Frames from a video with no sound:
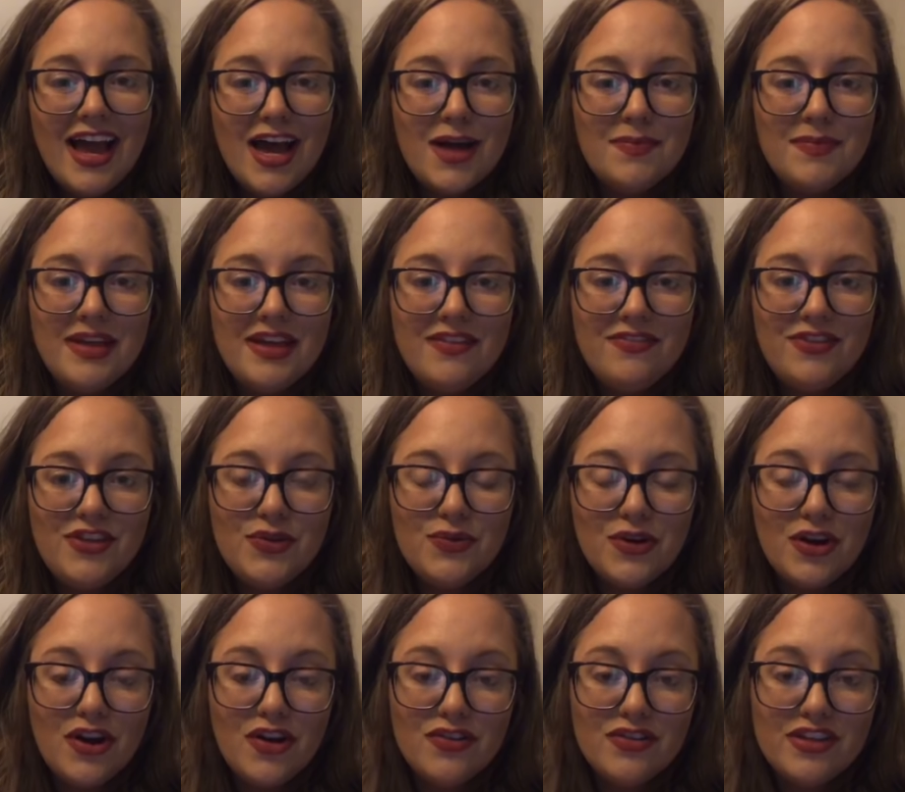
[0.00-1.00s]
If
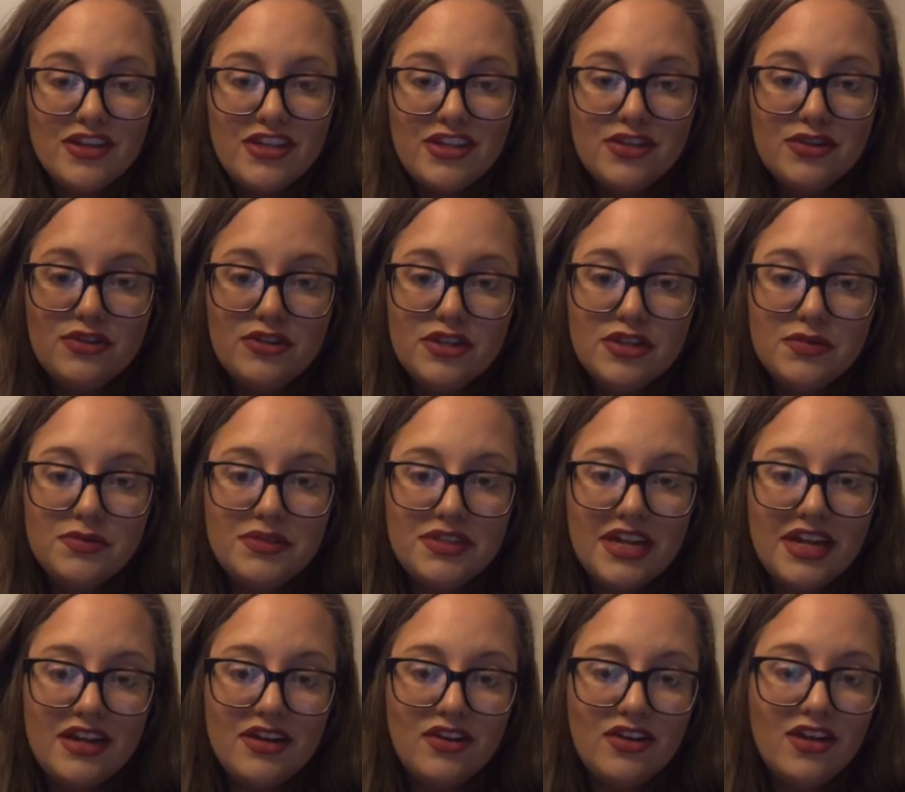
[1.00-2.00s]
you are on the YouTube
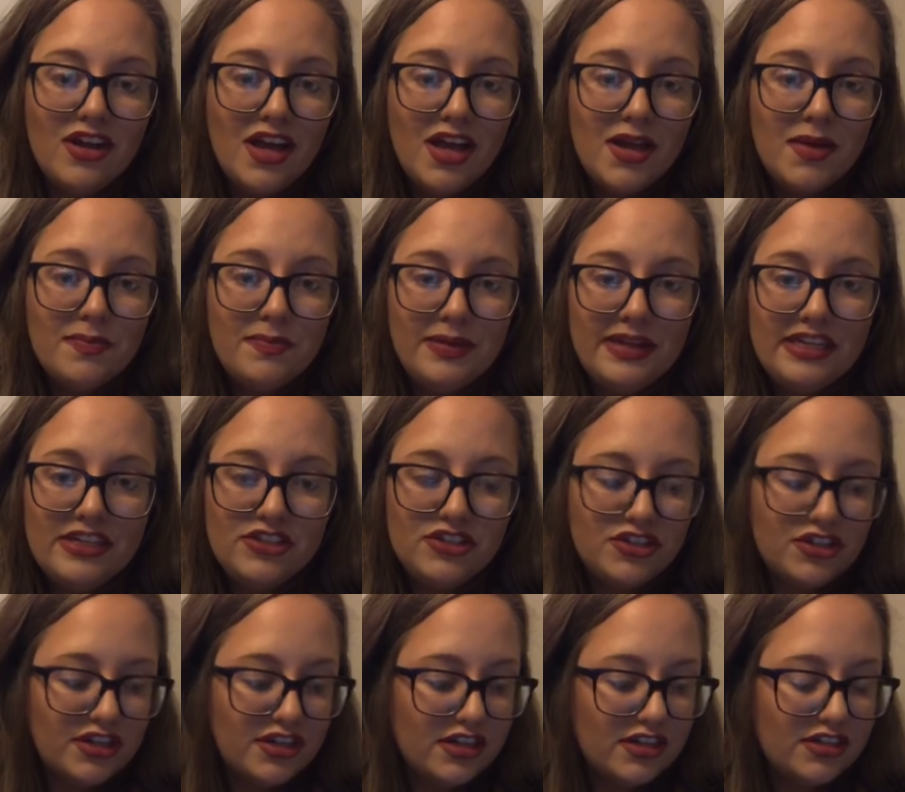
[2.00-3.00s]
channel, be
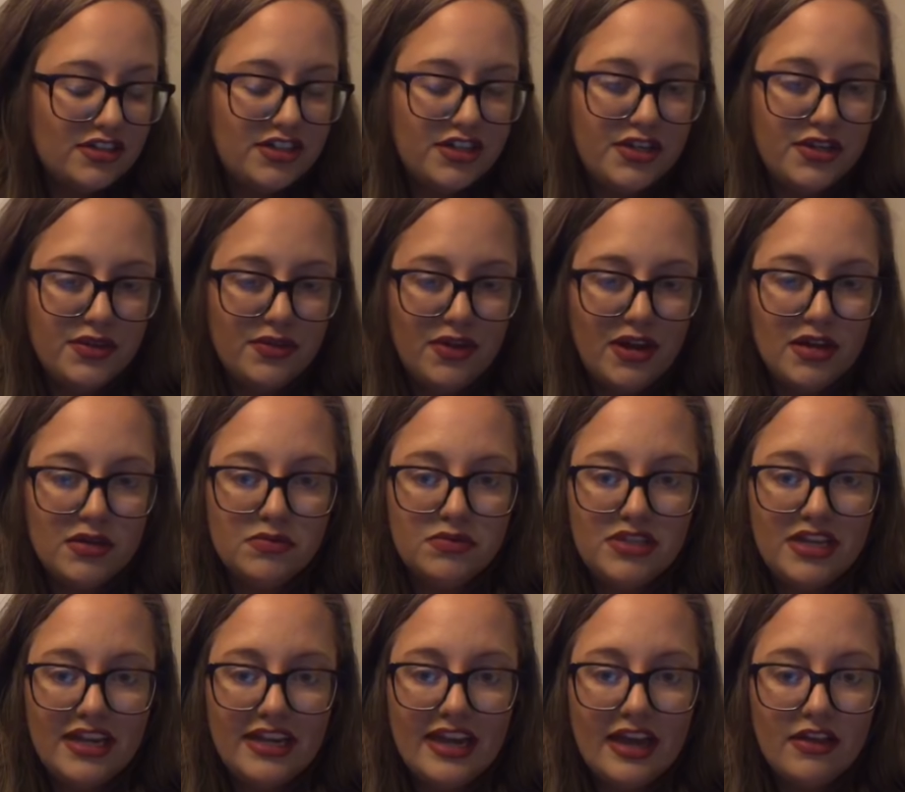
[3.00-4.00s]
sure to
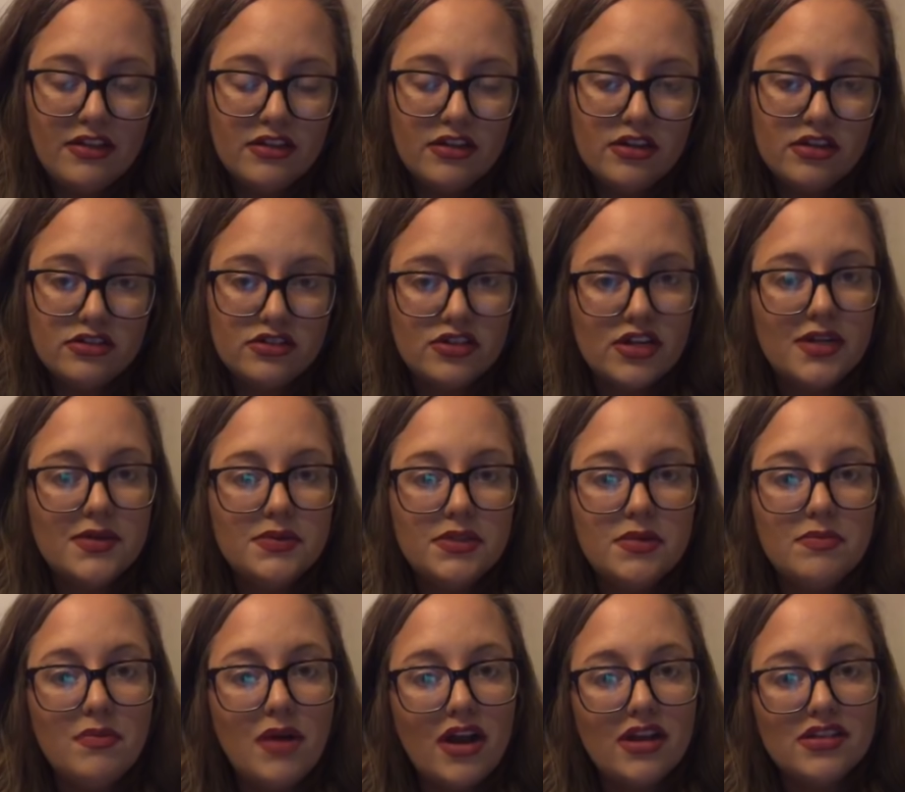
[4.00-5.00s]
check out the
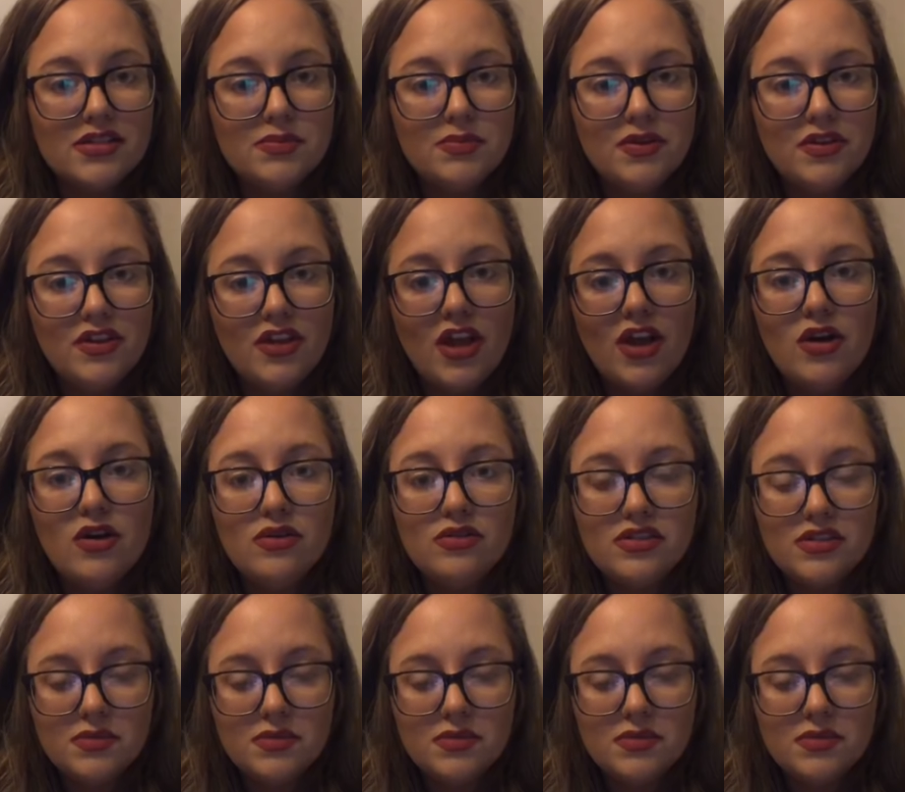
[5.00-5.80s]
description box below,